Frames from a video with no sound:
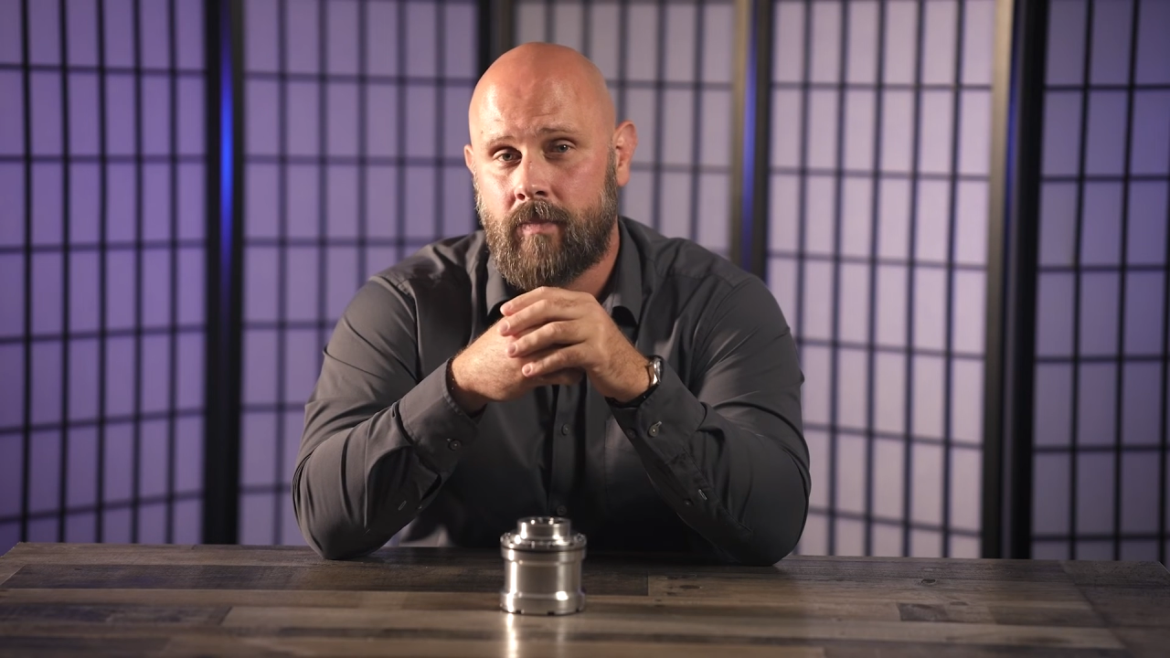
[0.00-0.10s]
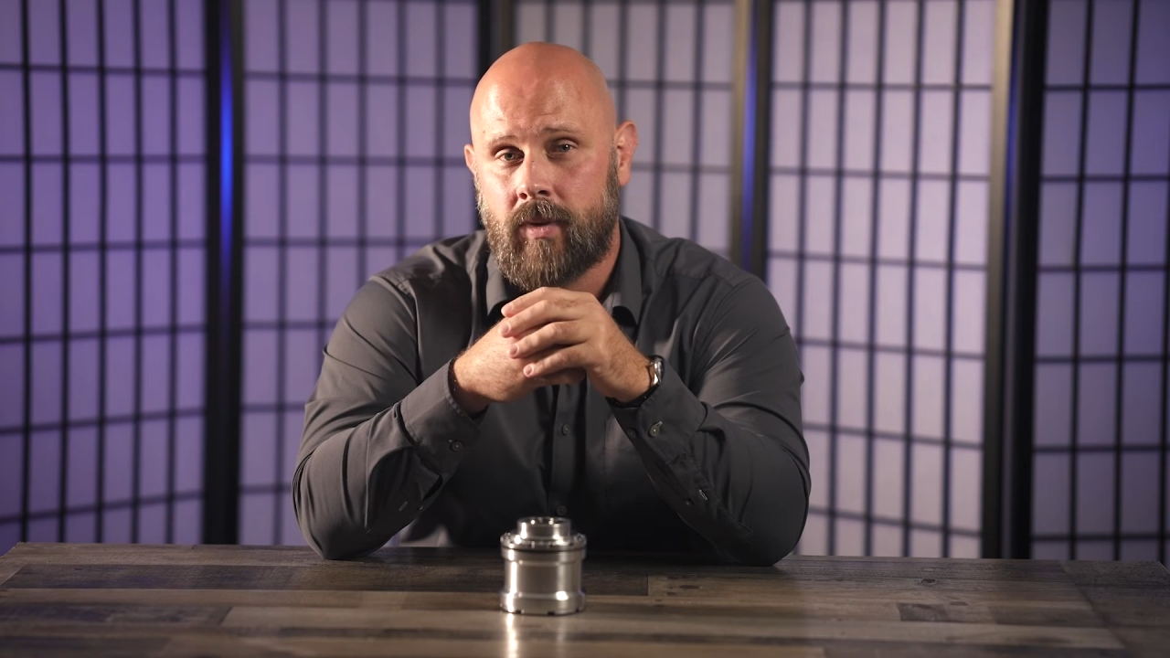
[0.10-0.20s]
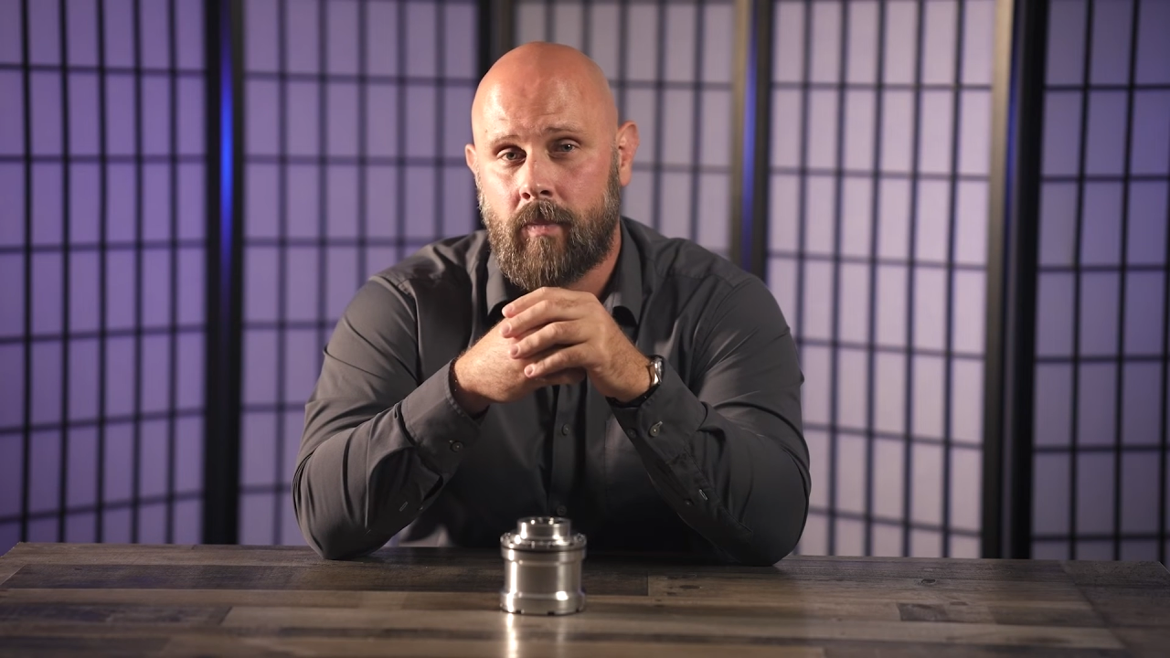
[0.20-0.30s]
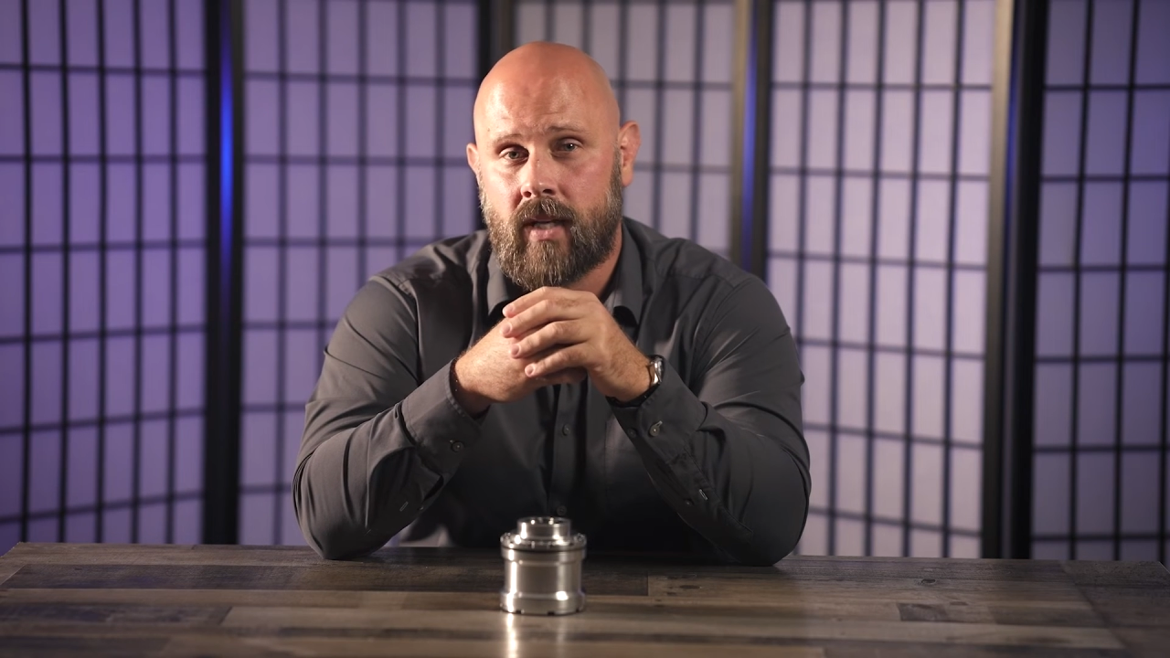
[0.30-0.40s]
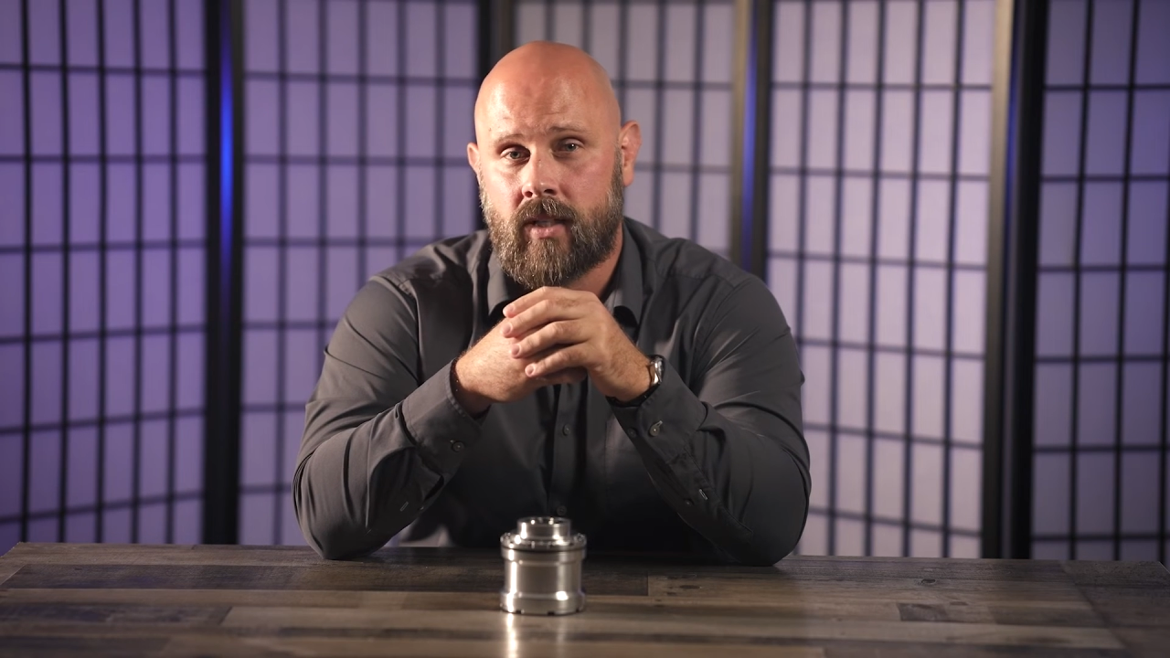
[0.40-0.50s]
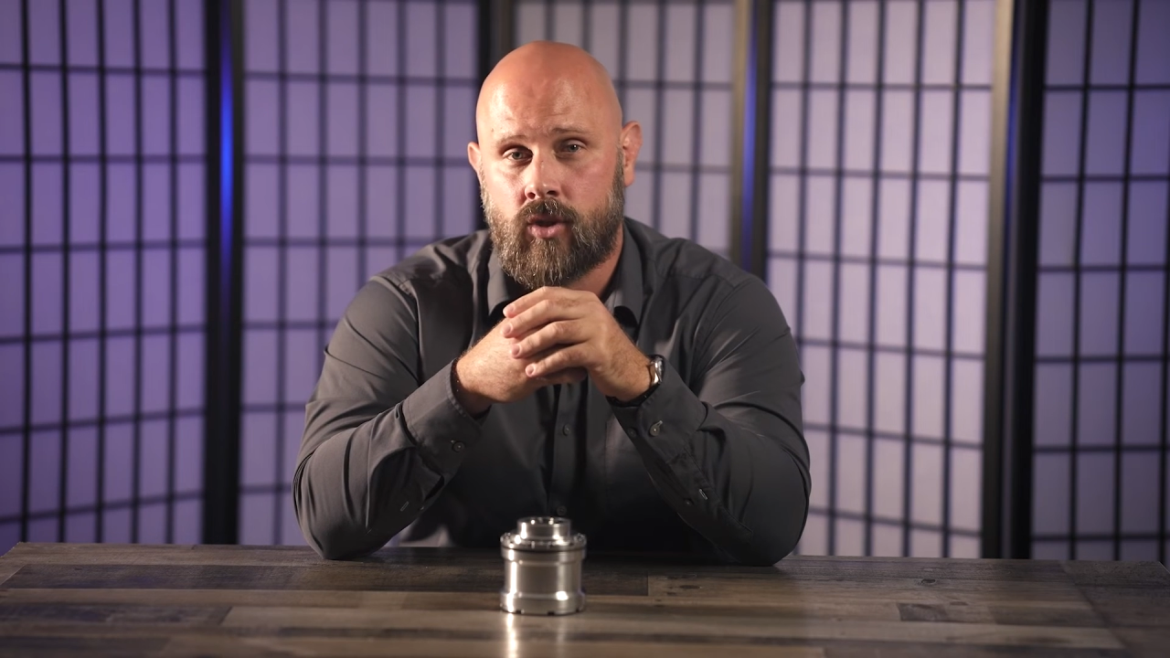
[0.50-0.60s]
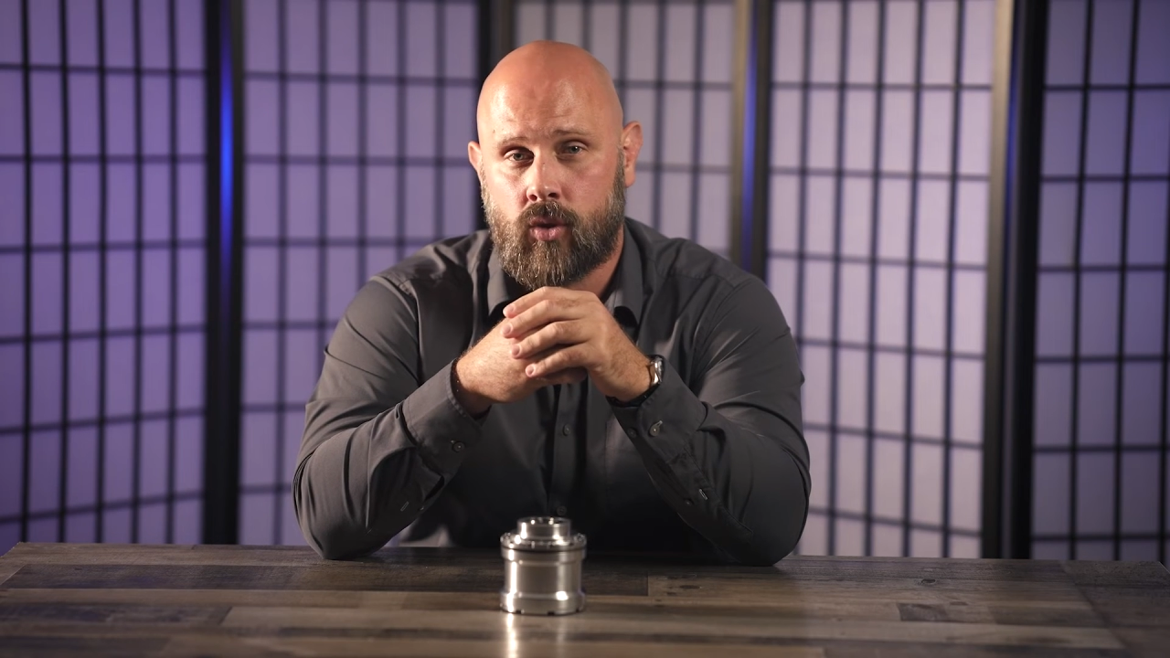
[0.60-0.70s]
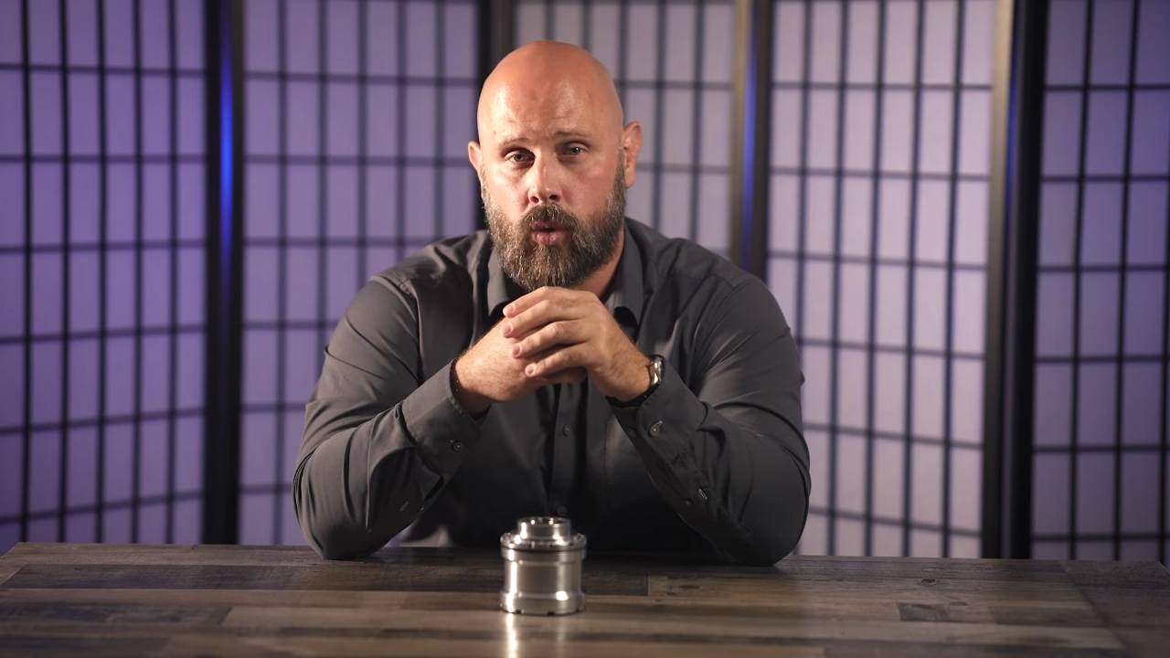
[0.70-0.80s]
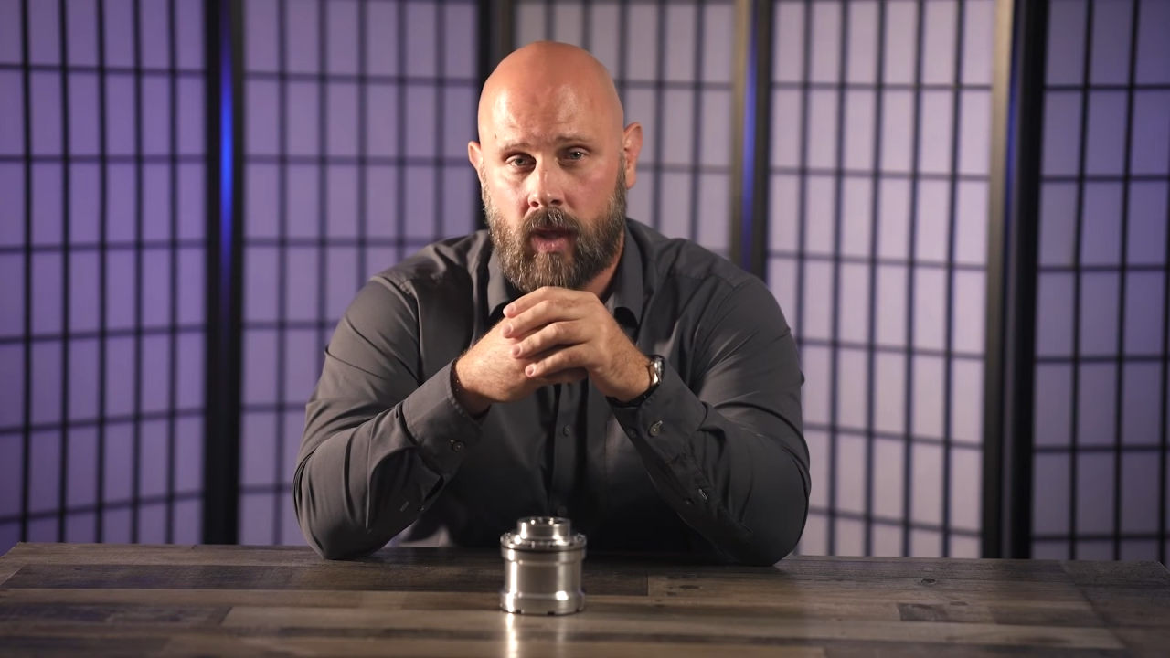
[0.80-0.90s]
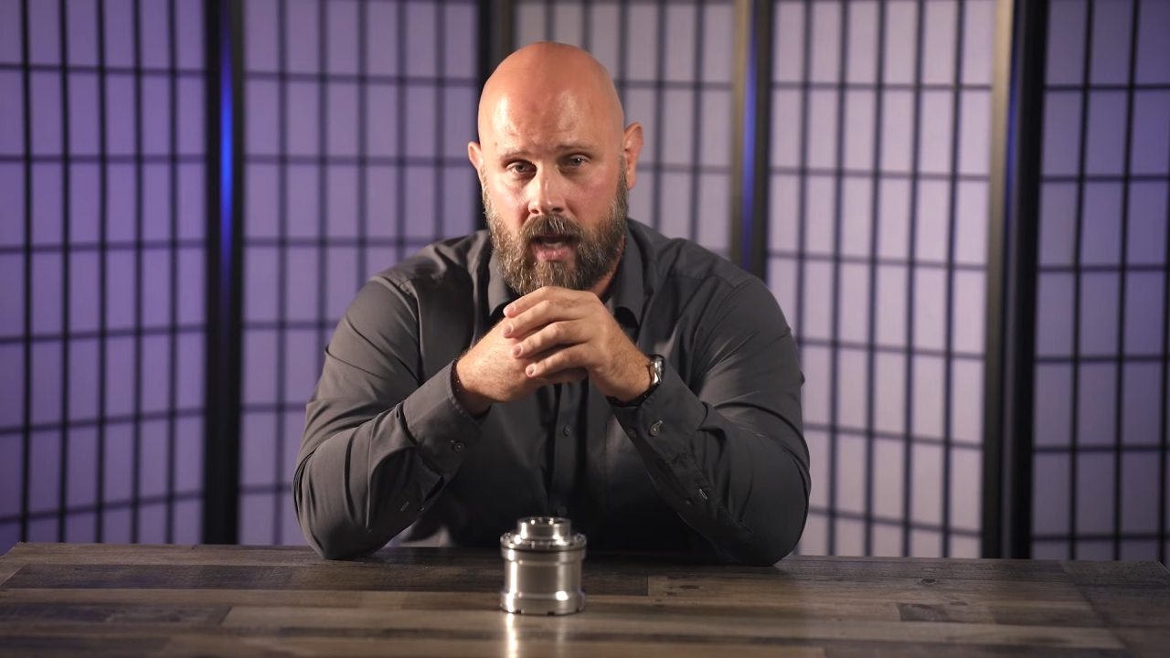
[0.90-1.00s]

implement control